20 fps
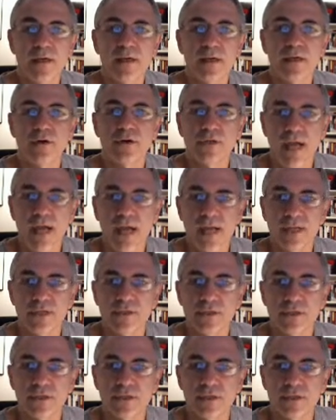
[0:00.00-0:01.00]

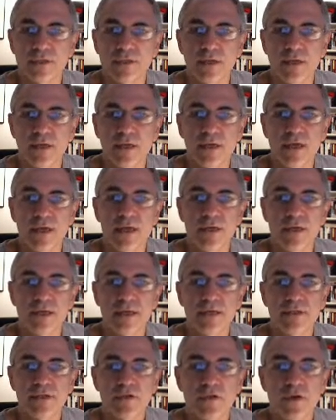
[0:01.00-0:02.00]
interactions.
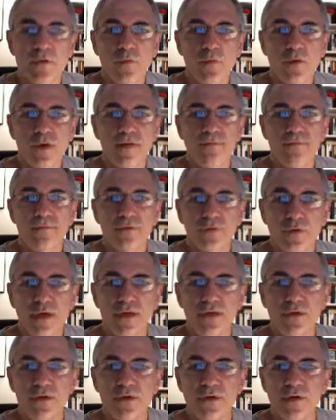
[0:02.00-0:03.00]
And so what I've
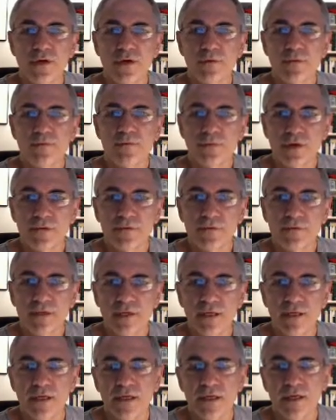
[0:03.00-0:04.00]
tried to do here
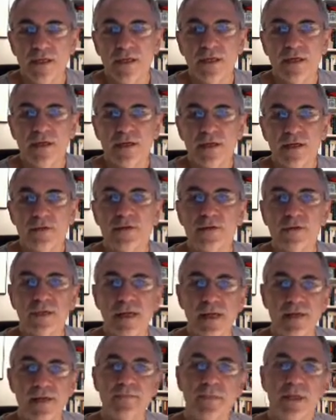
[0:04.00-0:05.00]
briefly in under
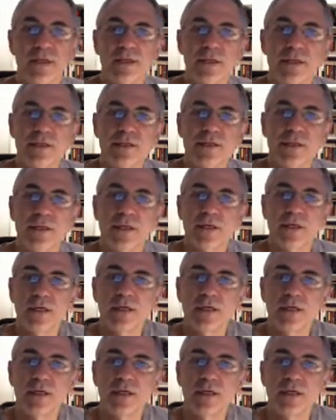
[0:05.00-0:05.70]
10 minutes